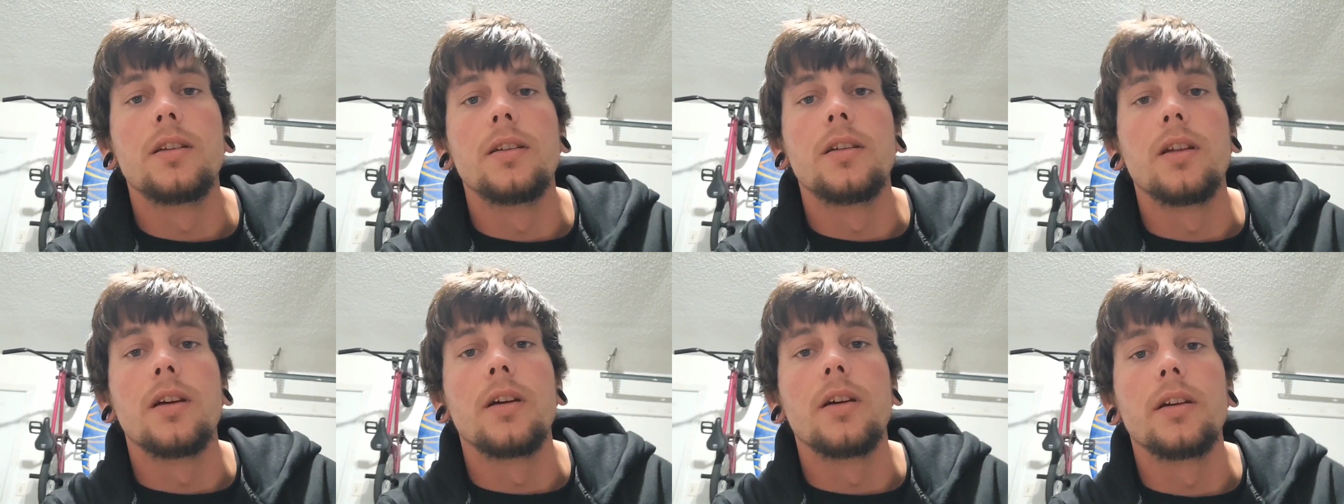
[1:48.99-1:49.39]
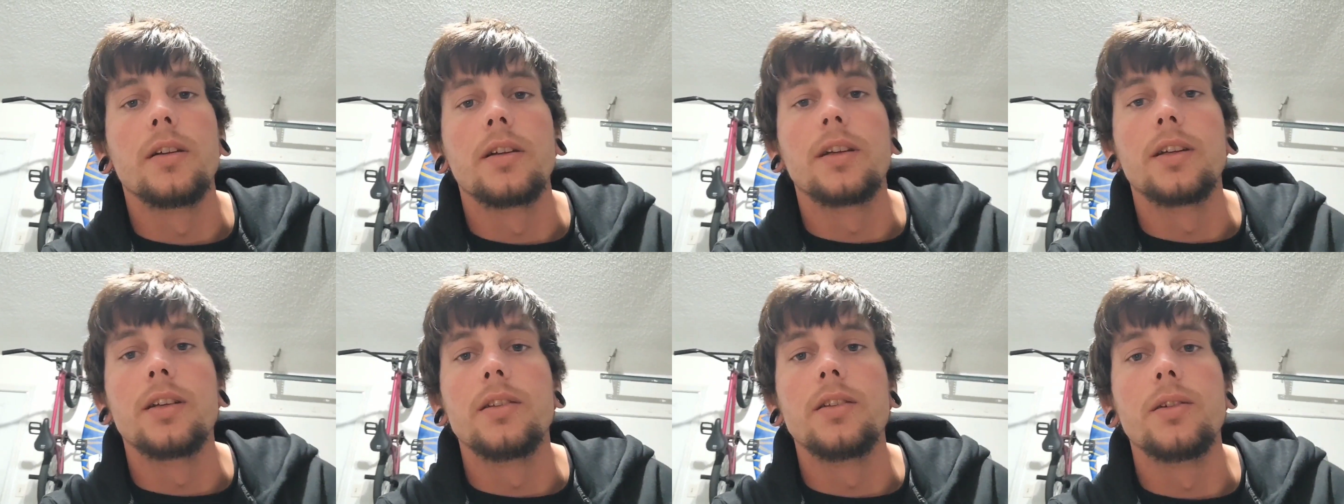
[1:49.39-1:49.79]

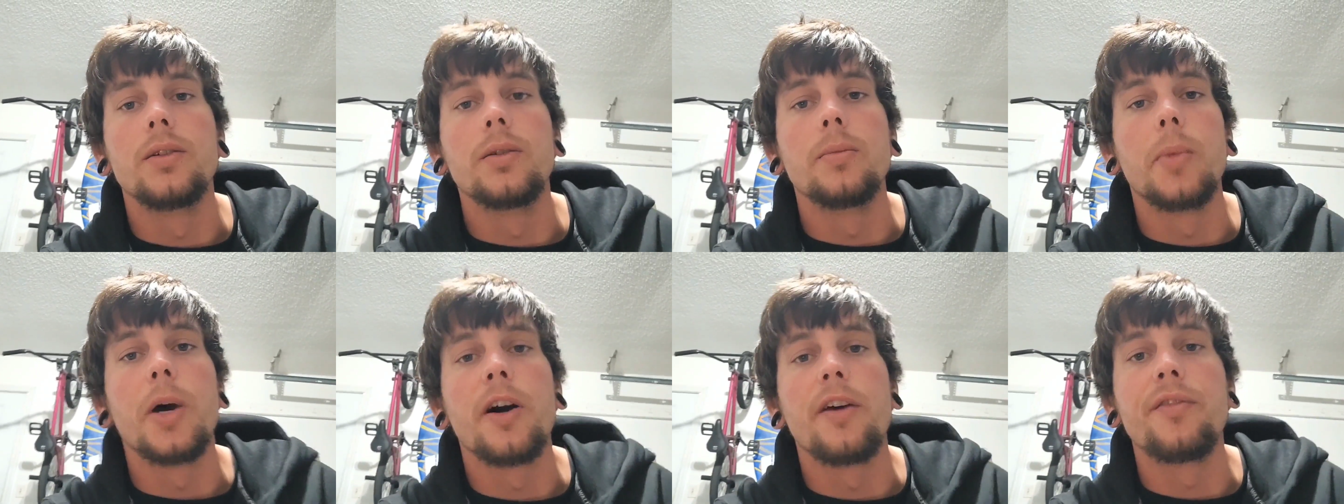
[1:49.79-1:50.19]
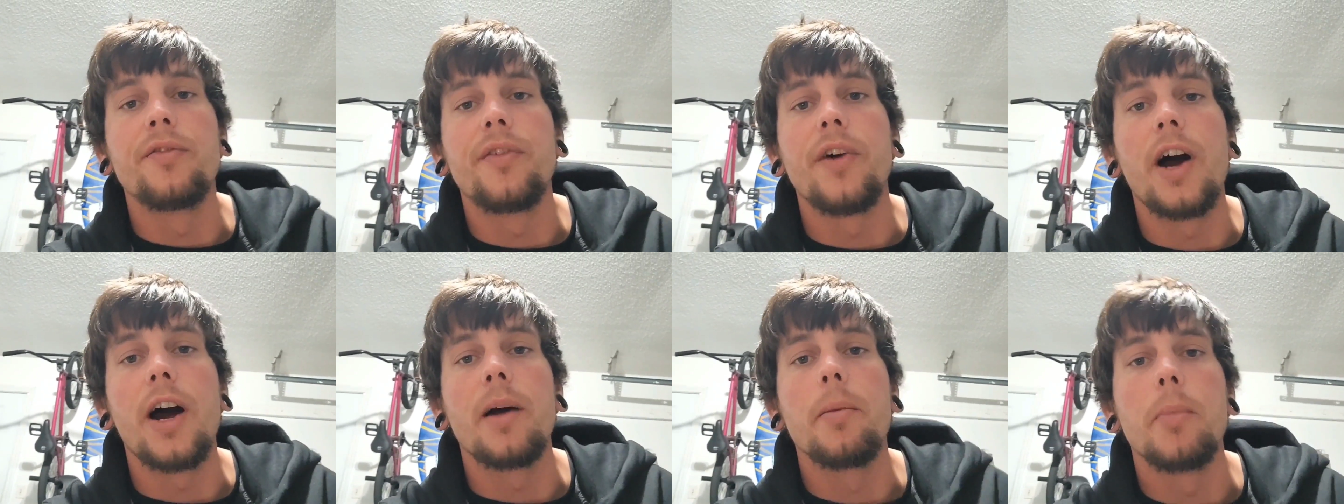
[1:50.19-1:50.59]
you could do
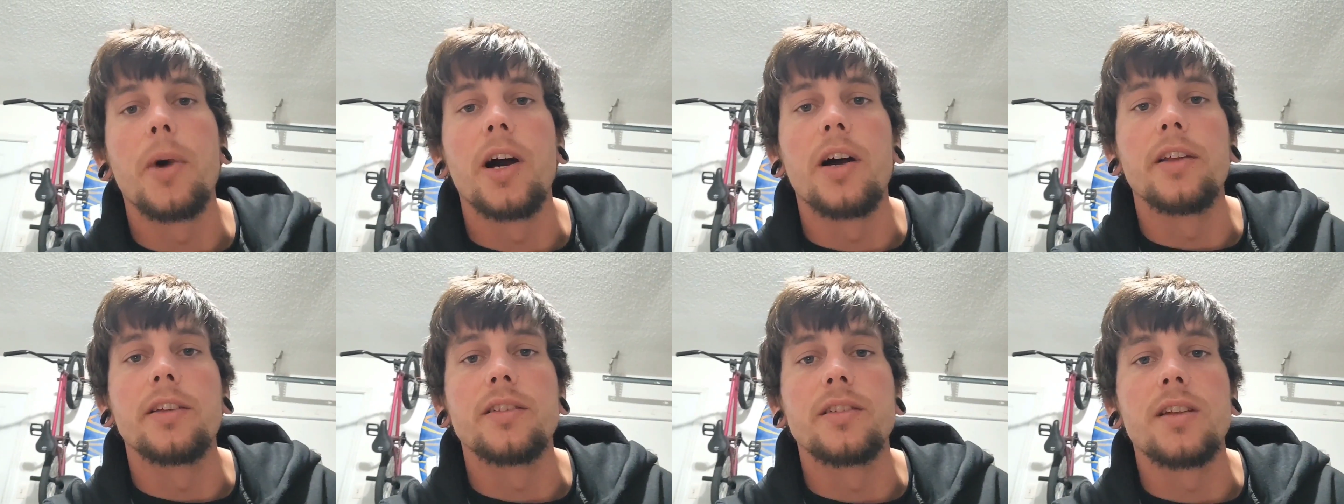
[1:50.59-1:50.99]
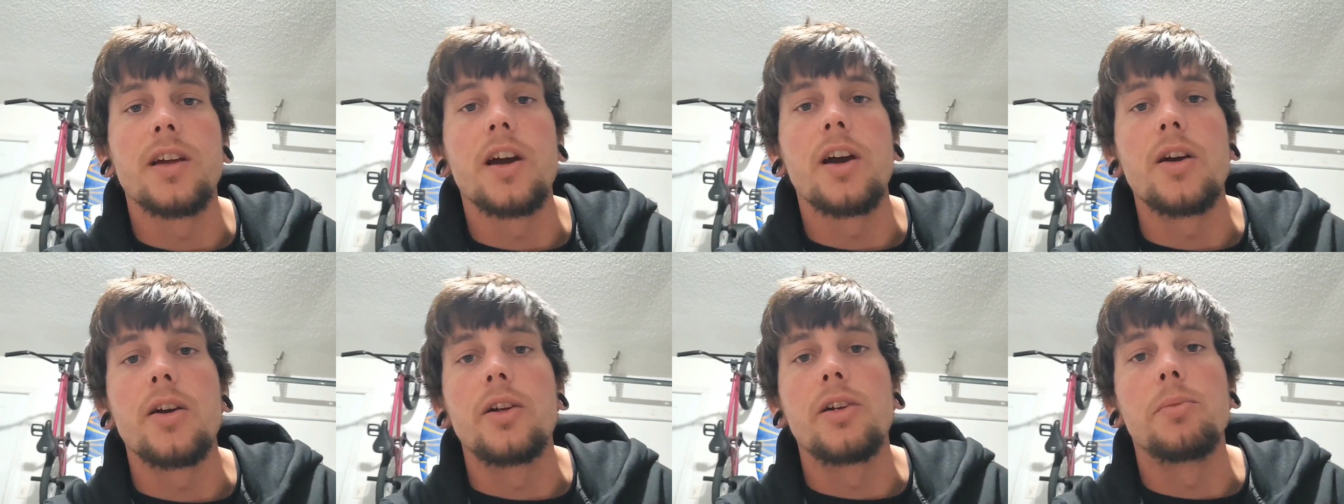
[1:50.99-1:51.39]
about 5 miles
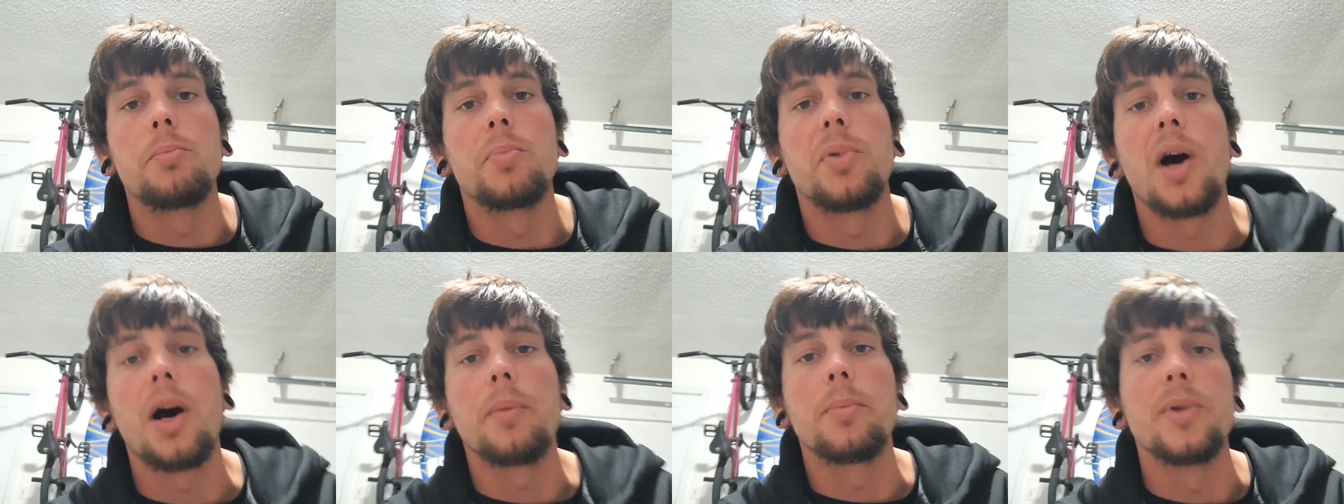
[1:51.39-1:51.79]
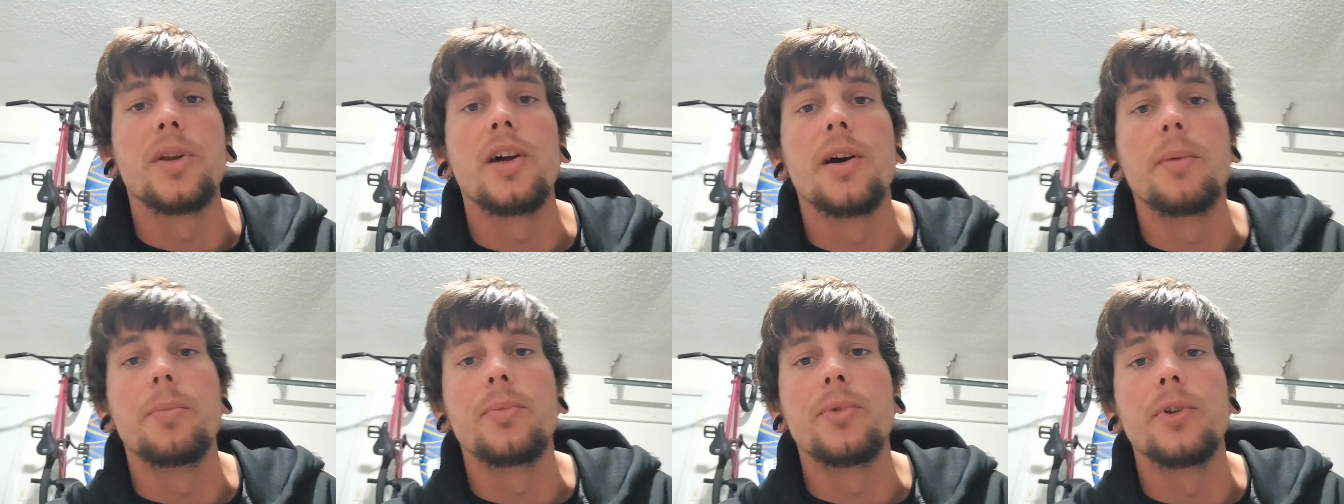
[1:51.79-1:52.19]
an hour, pop
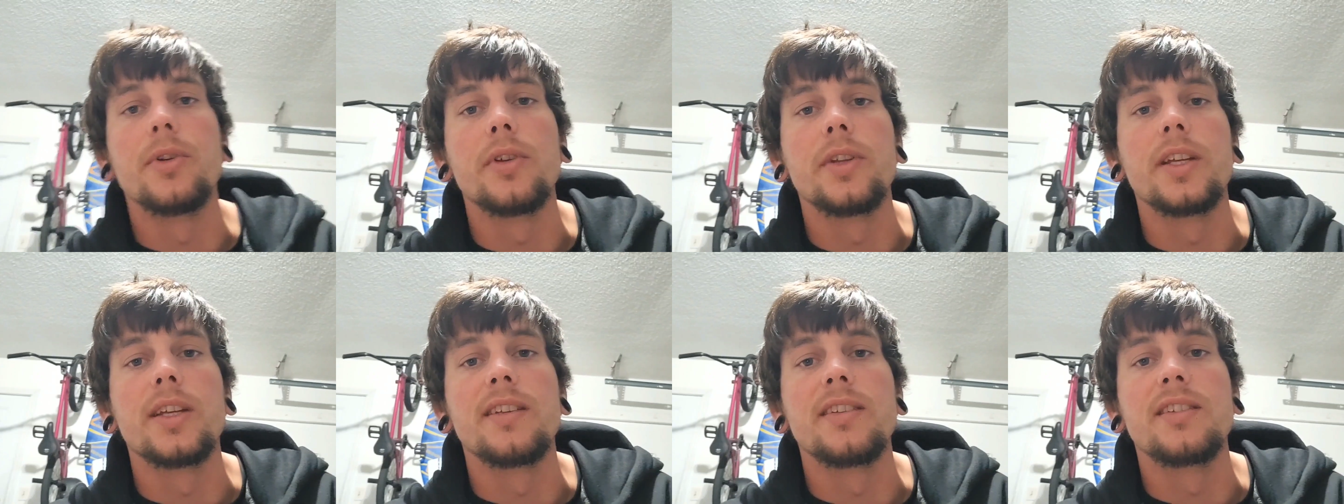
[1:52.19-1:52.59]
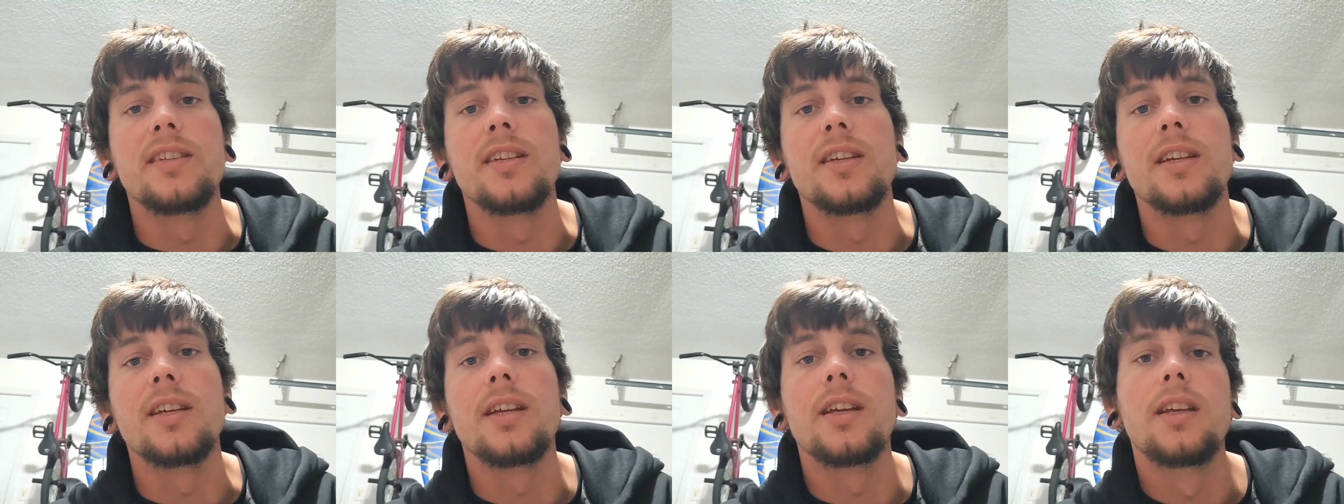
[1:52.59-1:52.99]
it up real
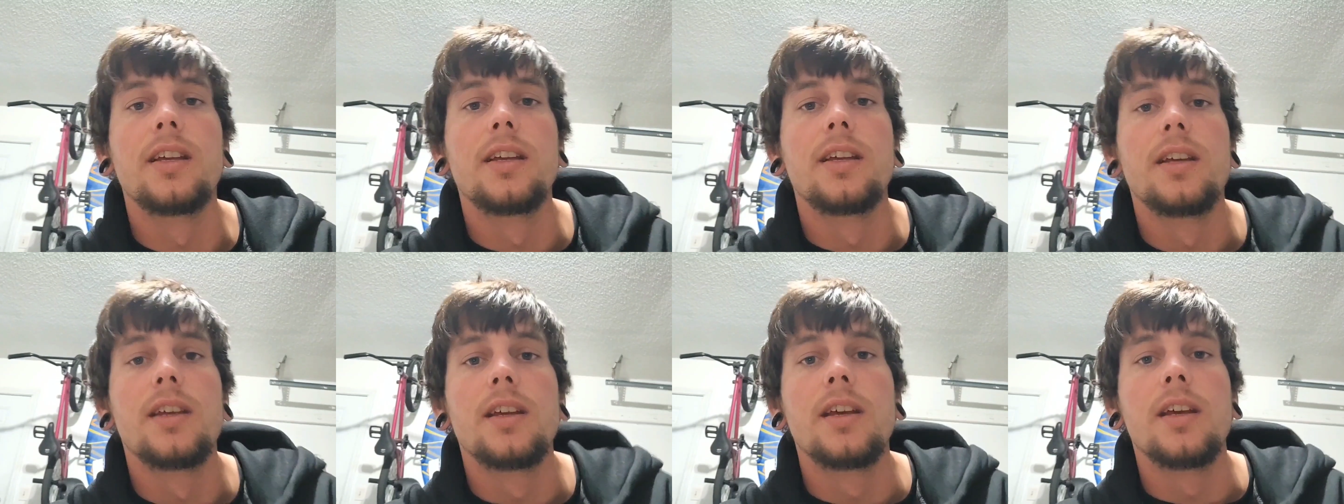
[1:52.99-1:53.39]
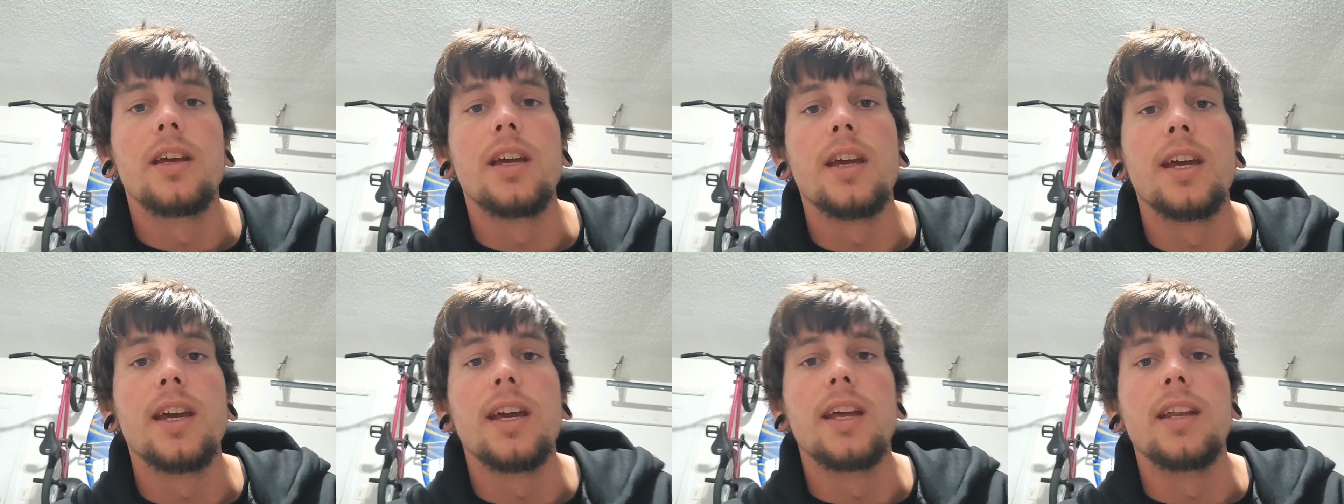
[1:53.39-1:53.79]
easy.
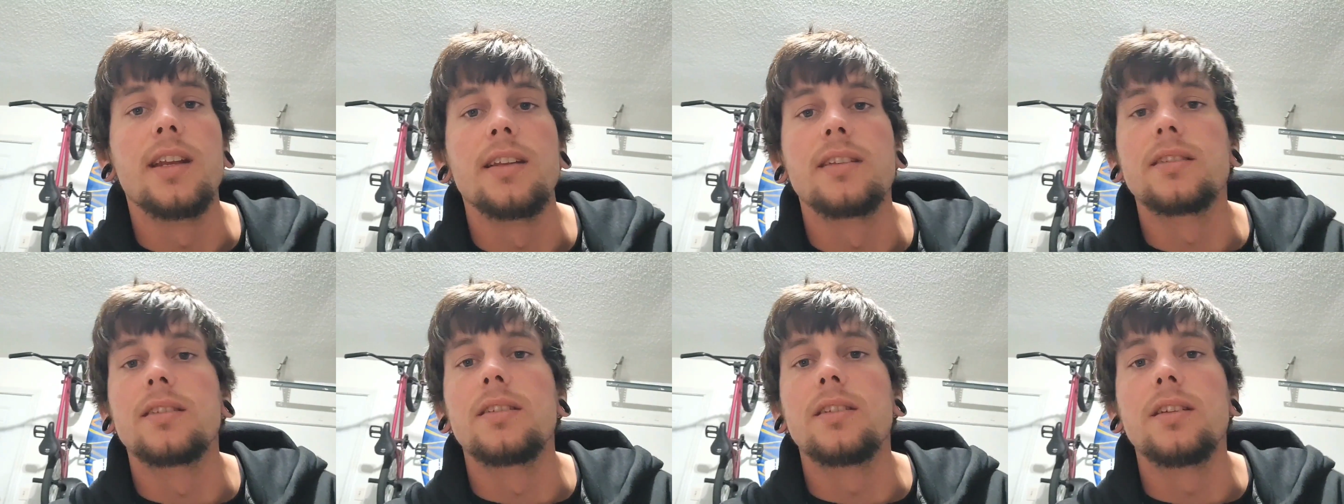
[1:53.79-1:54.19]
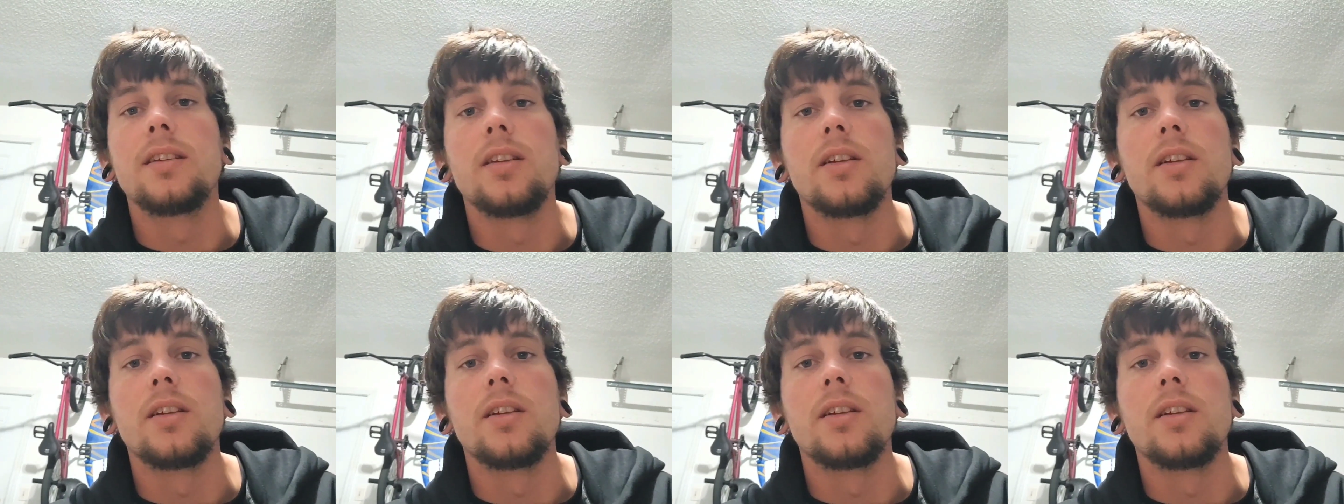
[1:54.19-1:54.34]
And